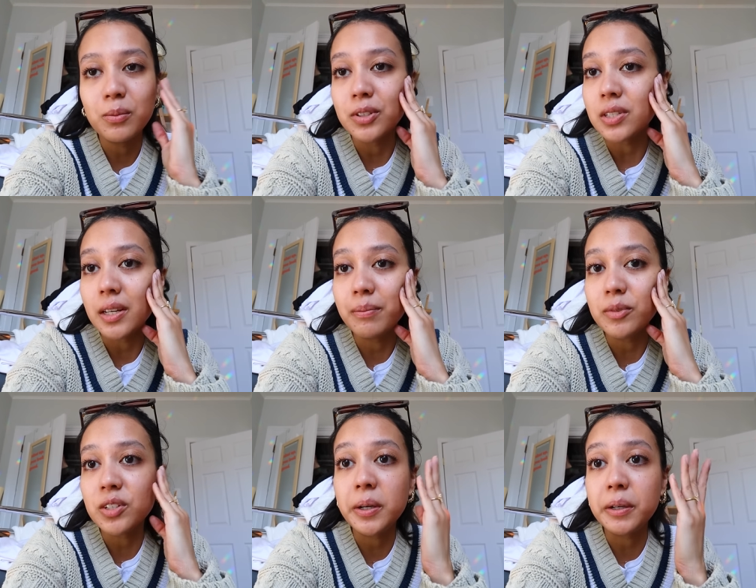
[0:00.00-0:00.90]
we'll see.
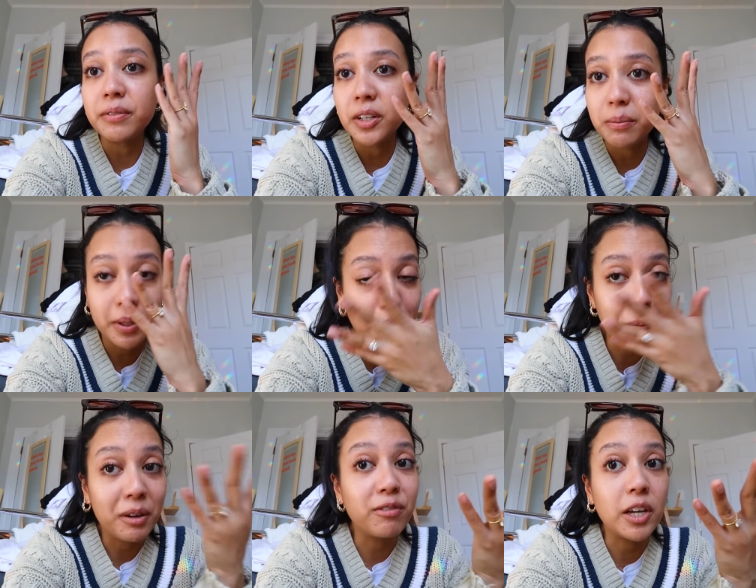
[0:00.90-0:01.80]
We'll see how I feel. But
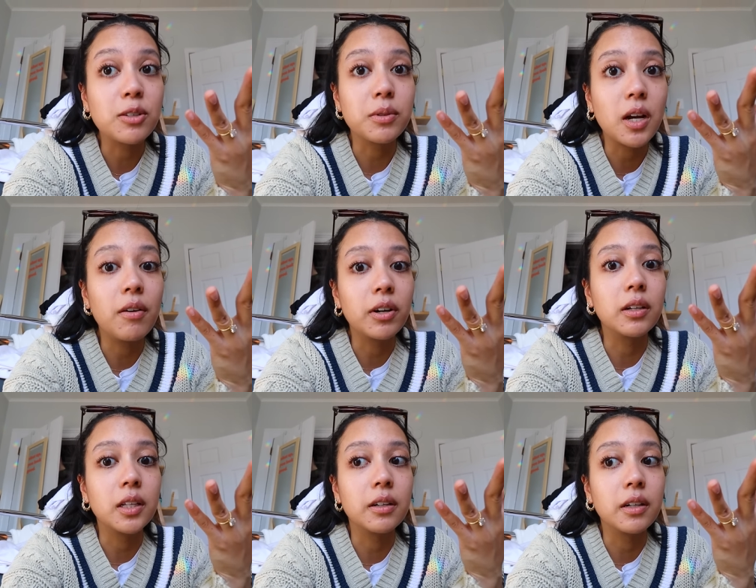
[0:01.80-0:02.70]
like my face was covered
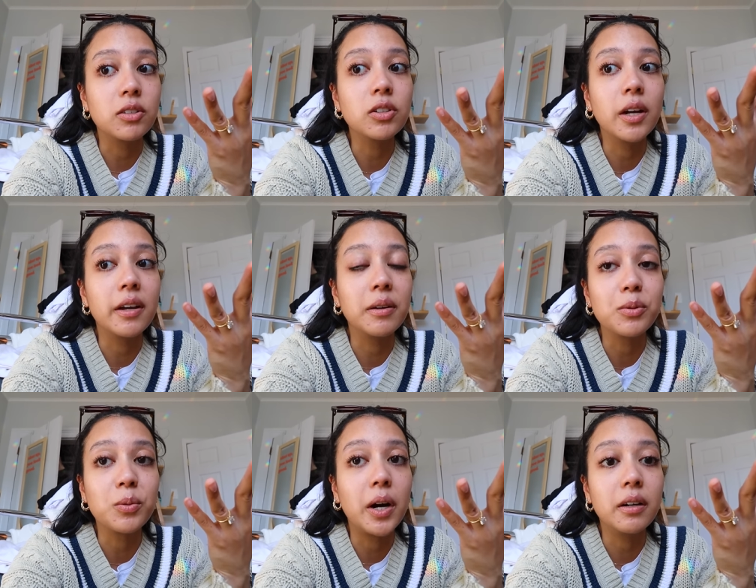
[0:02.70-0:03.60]
in glitter yesterday. It
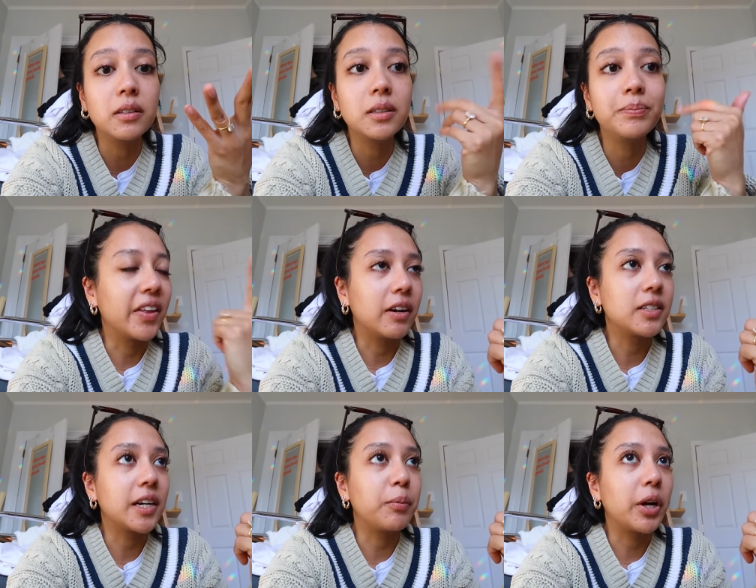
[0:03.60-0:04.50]
was wild. I think I'll
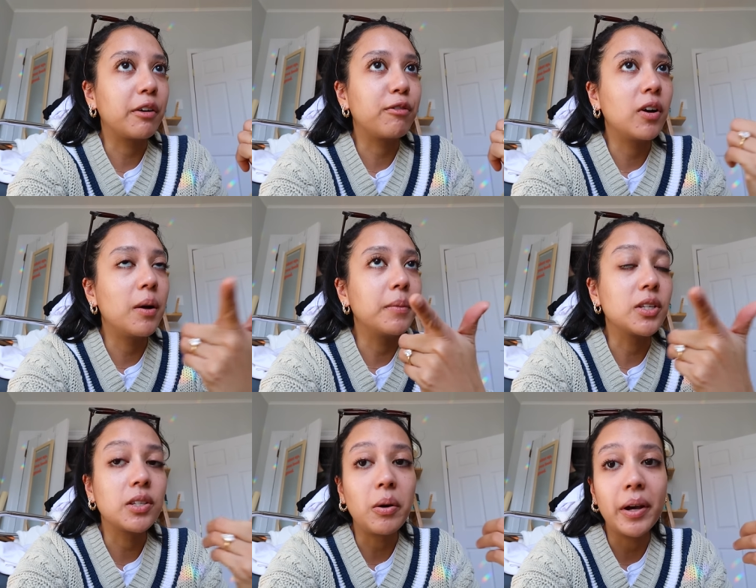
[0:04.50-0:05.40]
take a break from
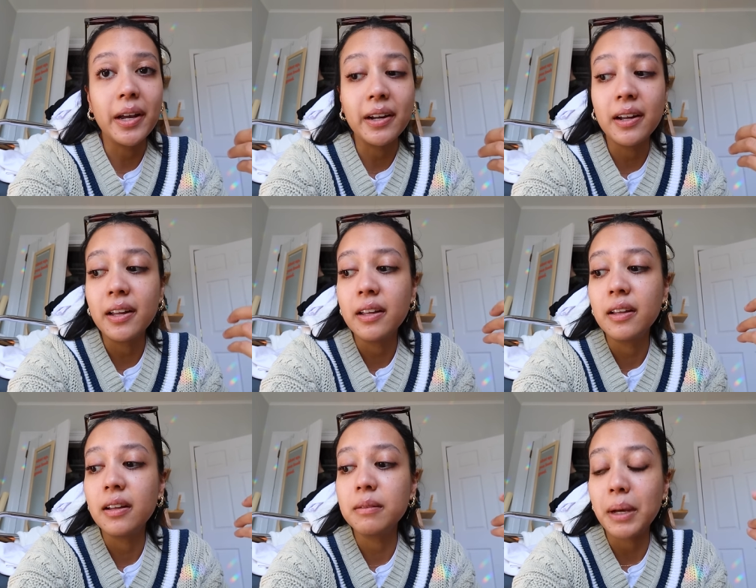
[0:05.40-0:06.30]
sewing
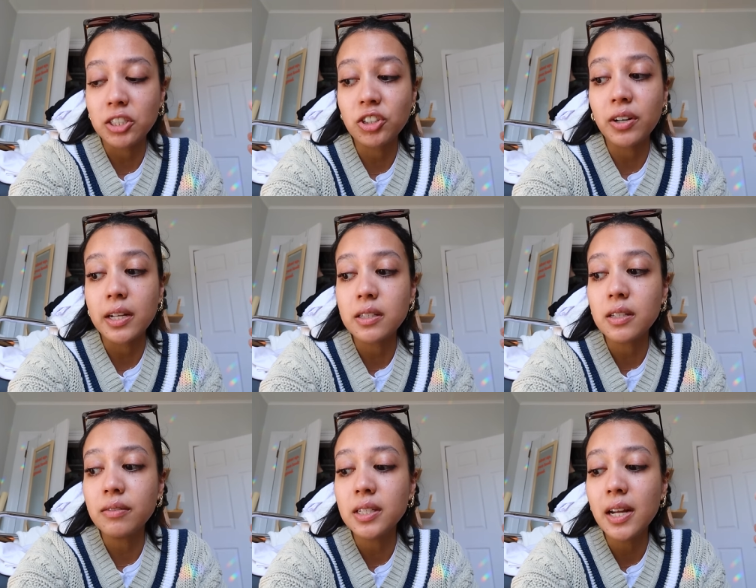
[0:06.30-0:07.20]
bachelorette
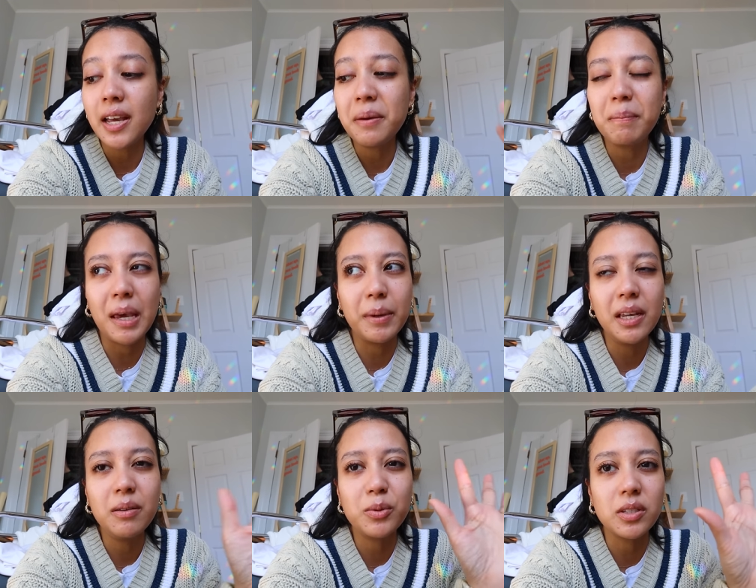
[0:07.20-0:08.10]
stuff today.
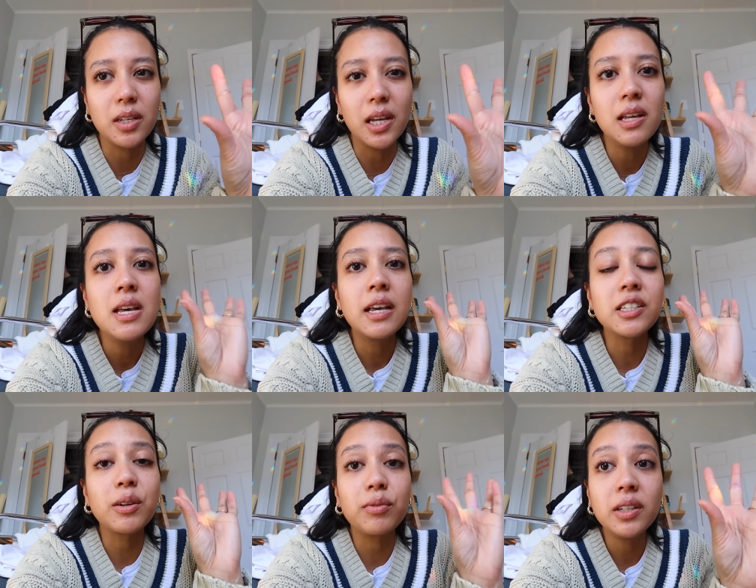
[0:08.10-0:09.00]
Maybe. We'll see.
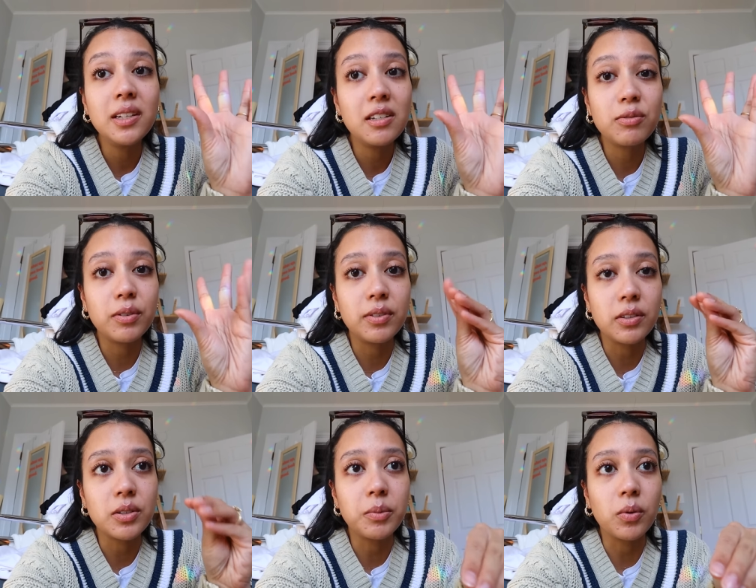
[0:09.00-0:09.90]
Because I really need to
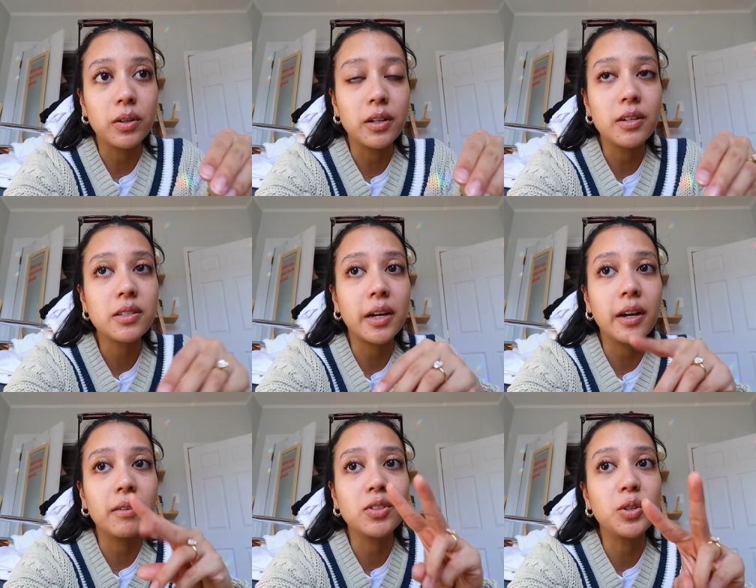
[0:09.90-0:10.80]
fulfill some orders. I
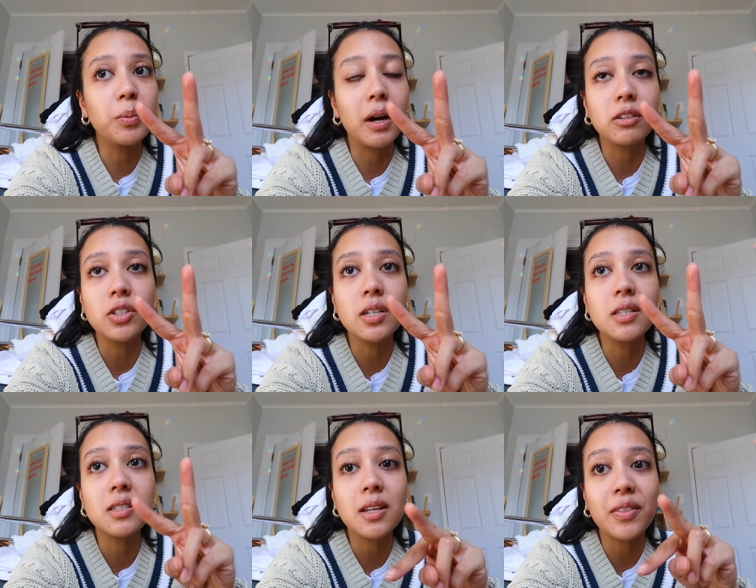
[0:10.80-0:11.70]
have two
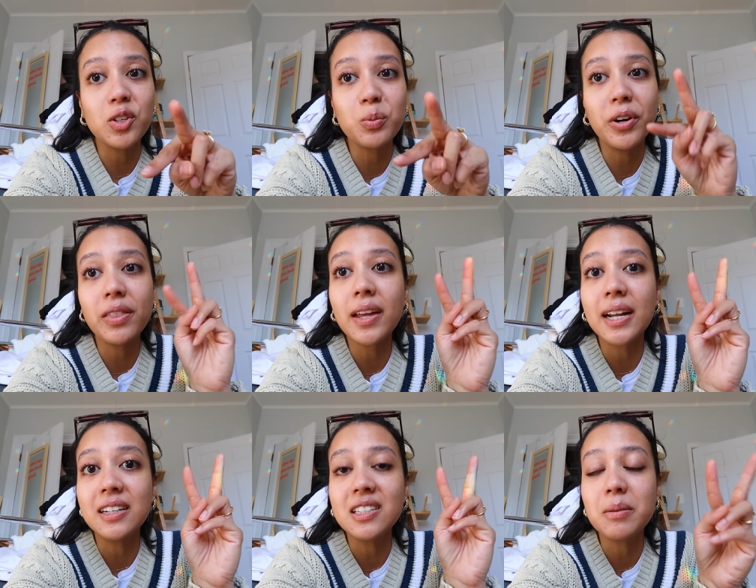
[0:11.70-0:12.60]
pouches at this point that
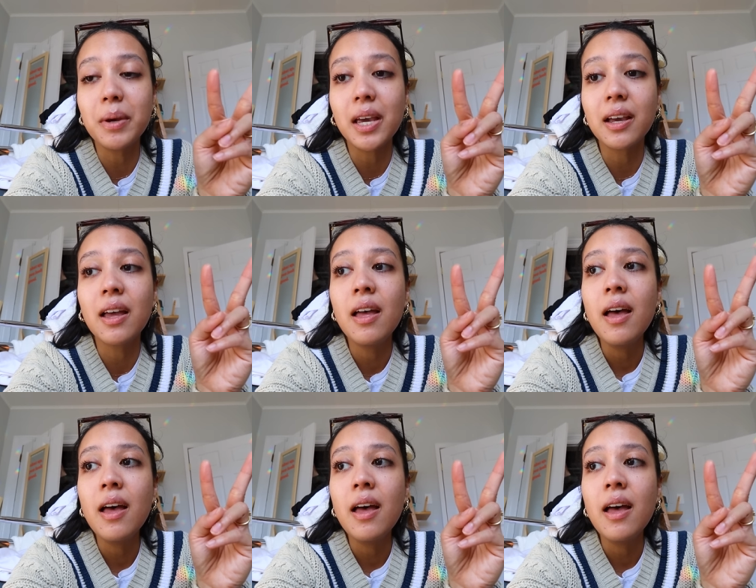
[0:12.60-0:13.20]
I need to make